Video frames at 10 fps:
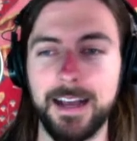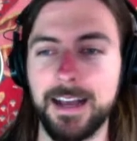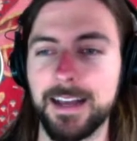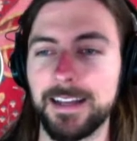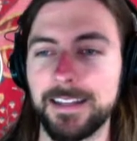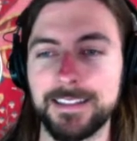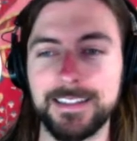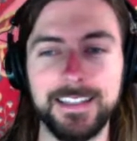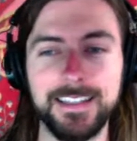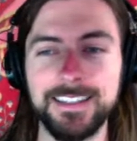
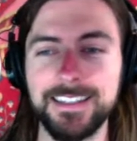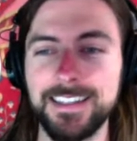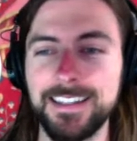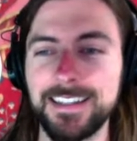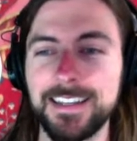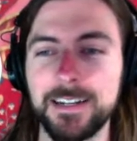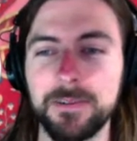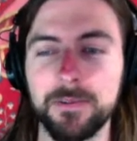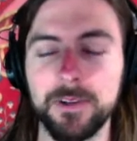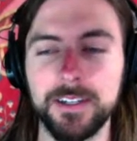It's easy and it
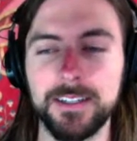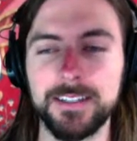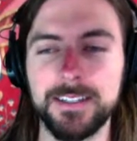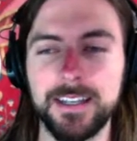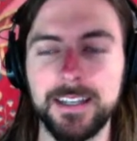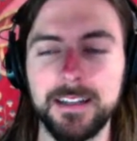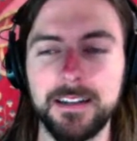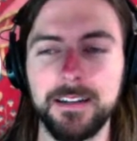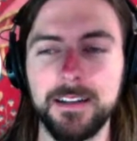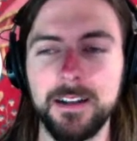works,
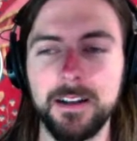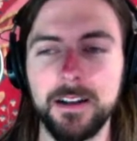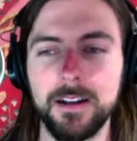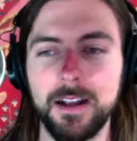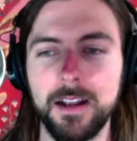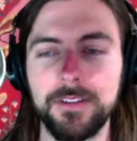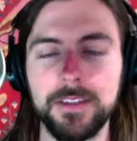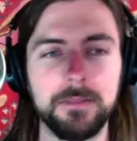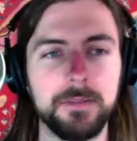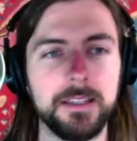and I
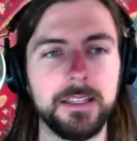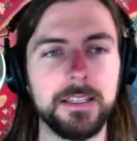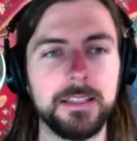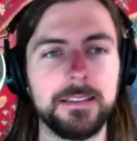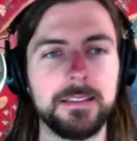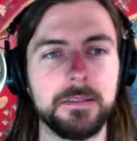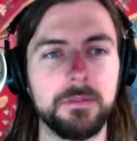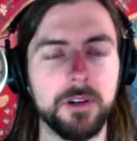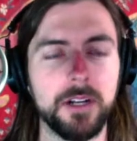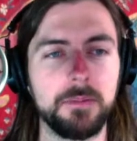think with these
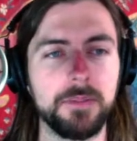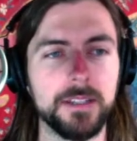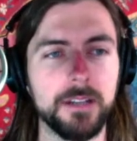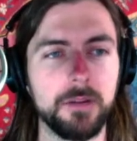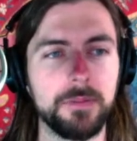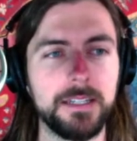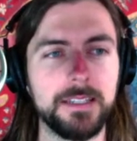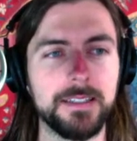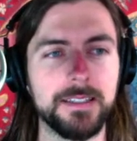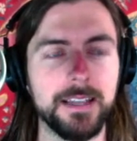more complex
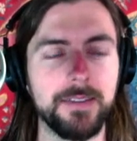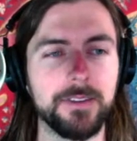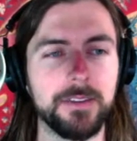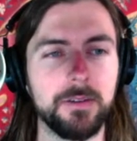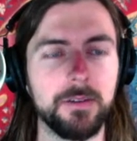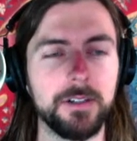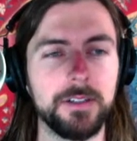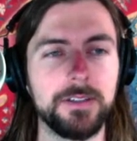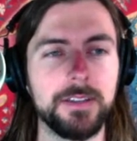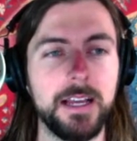harmonies, the 7th
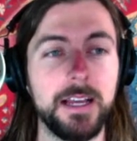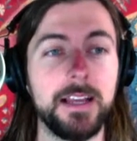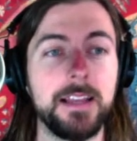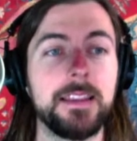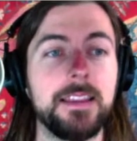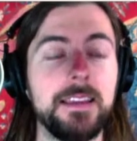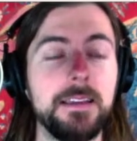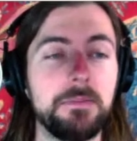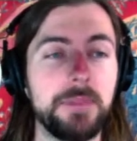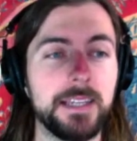chords,
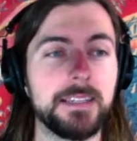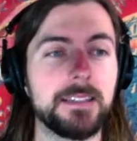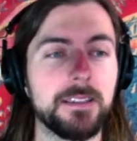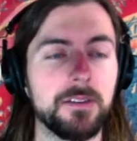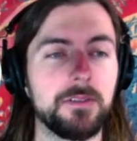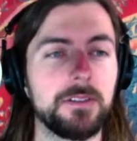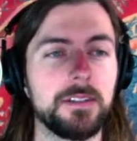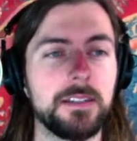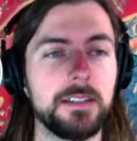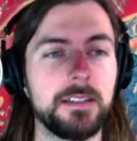the bass note
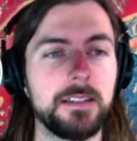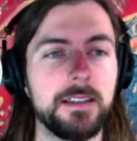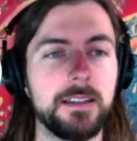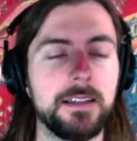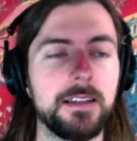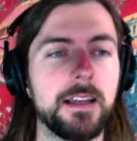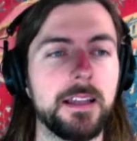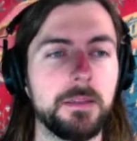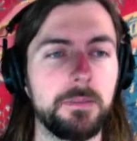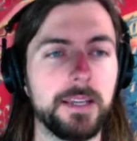
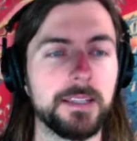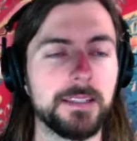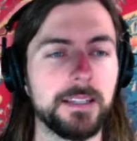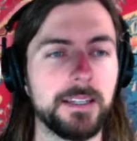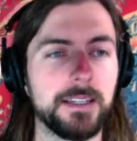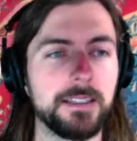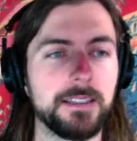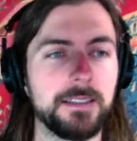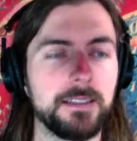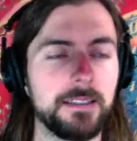and the bass
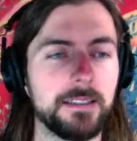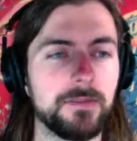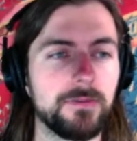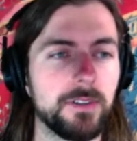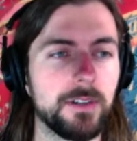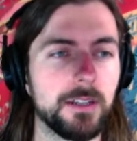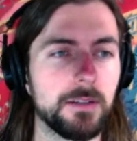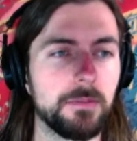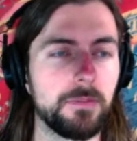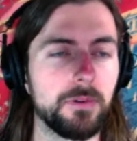line is very
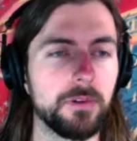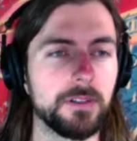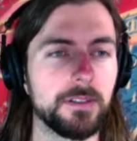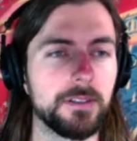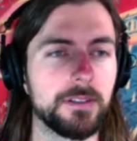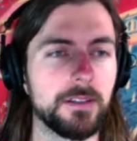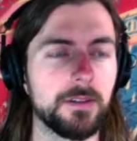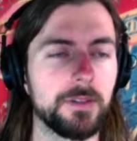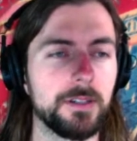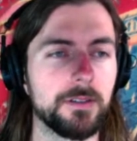important,
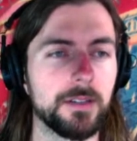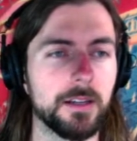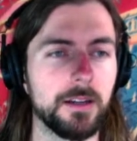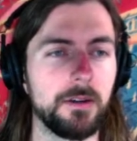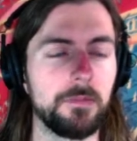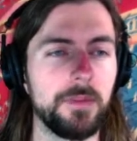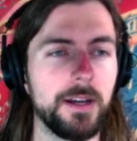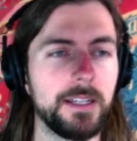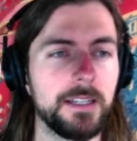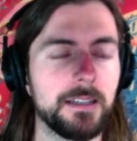so we don't get all
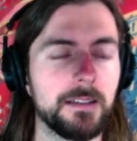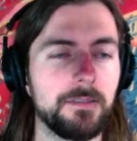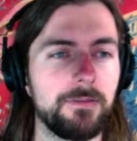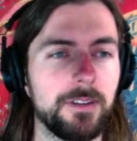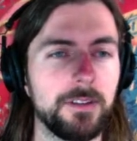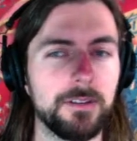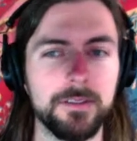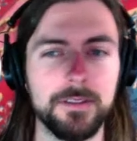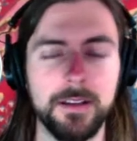muddy and confused.